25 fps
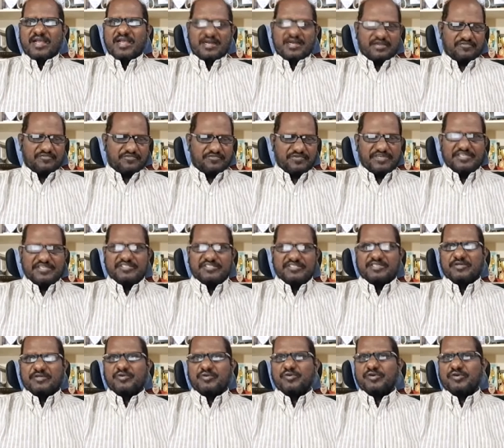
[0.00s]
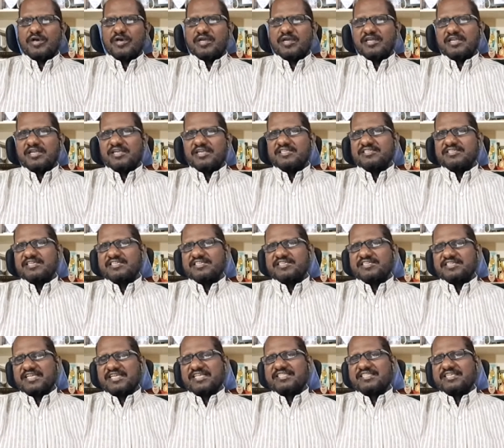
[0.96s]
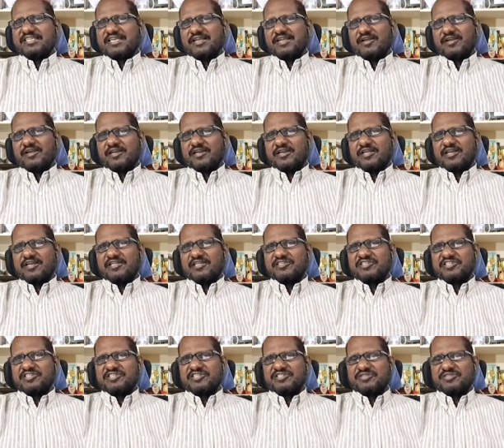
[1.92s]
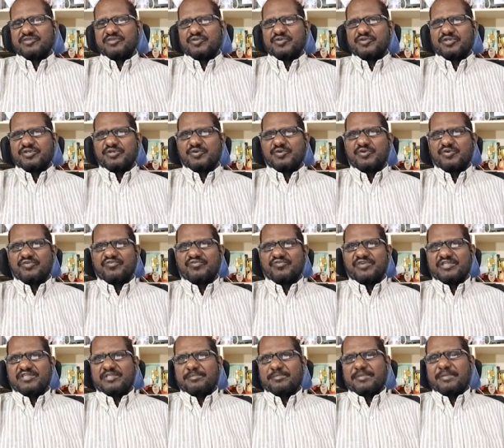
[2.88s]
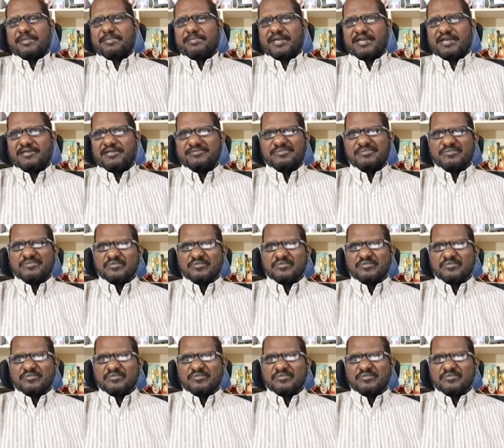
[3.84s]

And if it is a good organization, ethical organization doing good for the people,